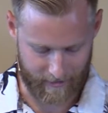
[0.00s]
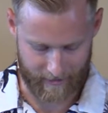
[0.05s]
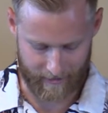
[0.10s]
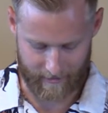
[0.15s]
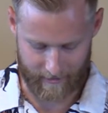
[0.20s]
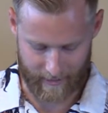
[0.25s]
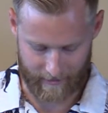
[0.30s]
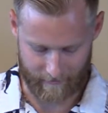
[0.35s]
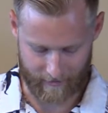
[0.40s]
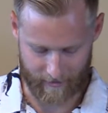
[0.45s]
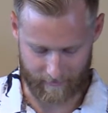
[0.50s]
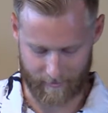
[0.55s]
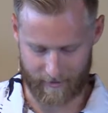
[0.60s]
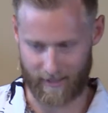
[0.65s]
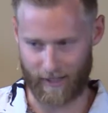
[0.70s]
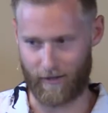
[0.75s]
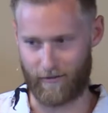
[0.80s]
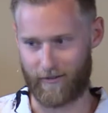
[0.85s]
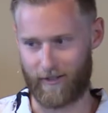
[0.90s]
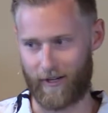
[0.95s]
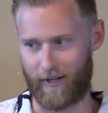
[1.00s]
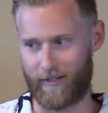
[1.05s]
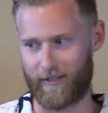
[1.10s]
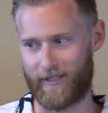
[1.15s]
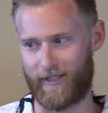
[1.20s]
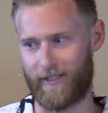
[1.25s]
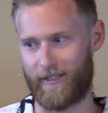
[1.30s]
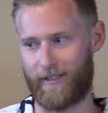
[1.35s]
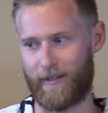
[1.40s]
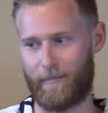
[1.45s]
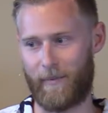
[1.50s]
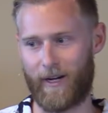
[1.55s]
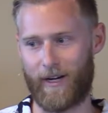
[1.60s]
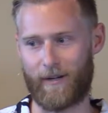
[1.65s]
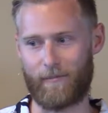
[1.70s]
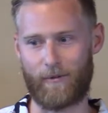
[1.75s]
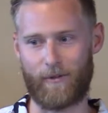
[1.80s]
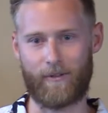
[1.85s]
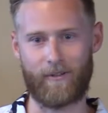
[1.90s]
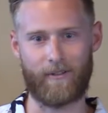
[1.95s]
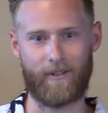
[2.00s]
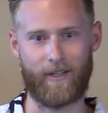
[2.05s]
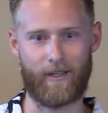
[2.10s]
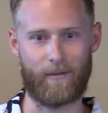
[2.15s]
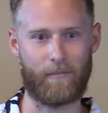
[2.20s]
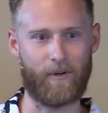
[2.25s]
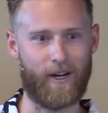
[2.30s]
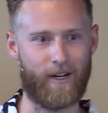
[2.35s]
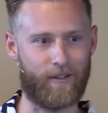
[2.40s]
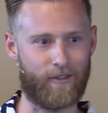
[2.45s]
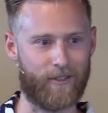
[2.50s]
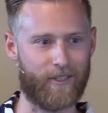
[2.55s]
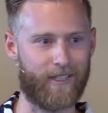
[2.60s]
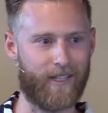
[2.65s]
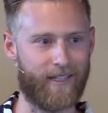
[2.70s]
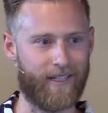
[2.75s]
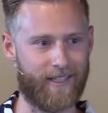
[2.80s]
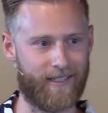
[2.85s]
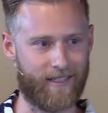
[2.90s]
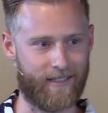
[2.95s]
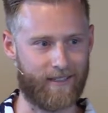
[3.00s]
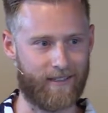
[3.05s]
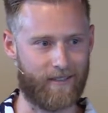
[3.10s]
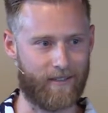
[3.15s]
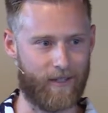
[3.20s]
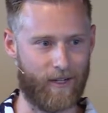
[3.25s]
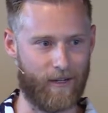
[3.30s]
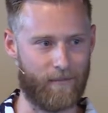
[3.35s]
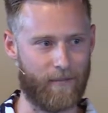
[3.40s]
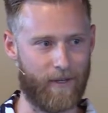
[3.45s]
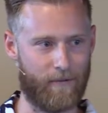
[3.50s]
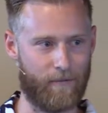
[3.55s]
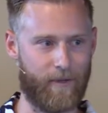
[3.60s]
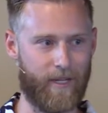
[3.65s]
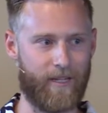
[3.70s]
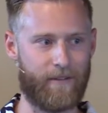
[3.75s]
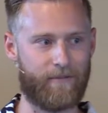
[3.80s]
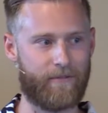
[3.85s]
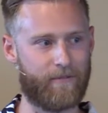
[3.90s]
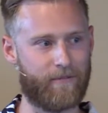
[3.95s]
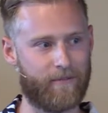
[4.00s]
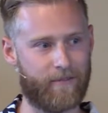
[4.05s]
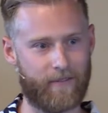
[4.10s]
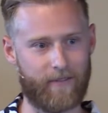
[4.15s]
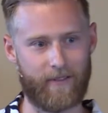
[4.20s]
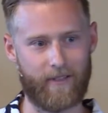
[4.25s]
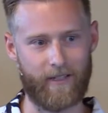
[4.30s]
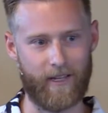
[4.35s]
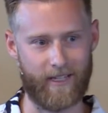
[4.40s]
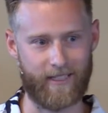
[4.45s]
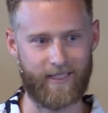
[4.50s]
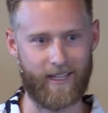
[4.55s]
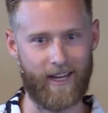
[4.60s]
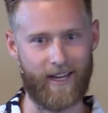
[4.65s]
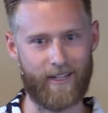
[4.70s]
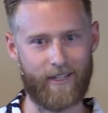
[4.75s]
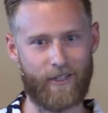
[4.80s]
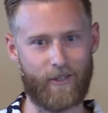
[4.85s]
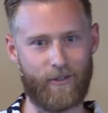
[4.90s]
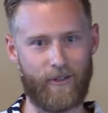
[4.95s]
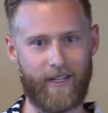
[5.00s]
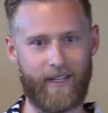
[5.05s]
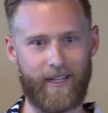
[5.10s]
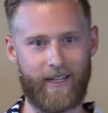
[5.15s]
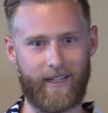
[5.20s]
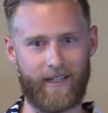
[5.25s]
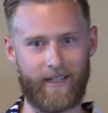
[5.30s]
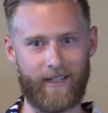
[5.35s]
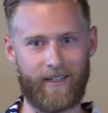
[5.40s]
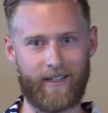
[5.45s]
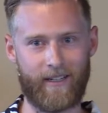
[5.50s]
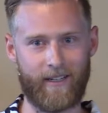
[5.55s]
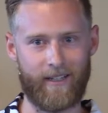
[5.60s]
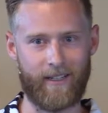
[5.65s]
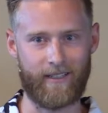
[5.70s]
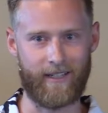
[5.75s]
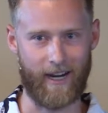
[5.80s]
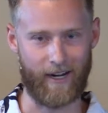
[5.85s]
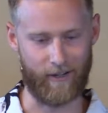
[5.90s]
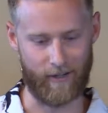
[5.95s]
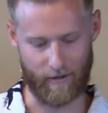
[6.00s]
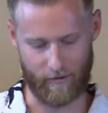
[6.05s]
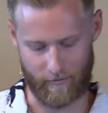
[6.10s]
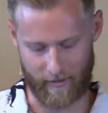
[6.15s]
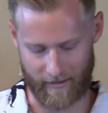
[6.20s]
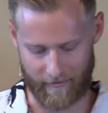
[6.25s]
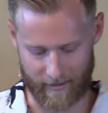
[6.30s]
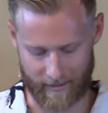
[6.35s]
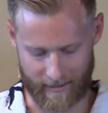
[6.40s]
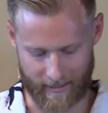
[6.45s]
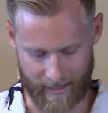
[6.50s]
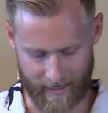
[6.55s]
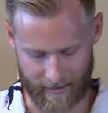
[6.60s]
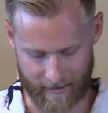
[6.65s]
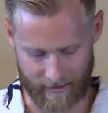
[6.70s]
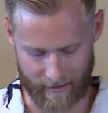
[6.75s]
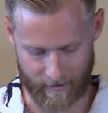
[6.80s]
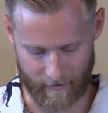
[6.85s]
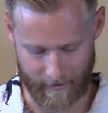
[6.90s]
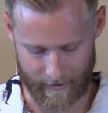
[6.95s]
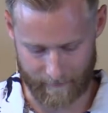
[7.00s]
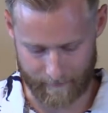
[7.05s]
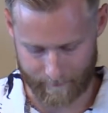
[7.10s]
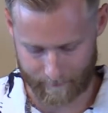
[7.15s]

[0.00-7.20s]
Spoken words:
never himself calls it the parable of the prodigal son. That's a term that we've assigned to it and a title that we've assigned to it.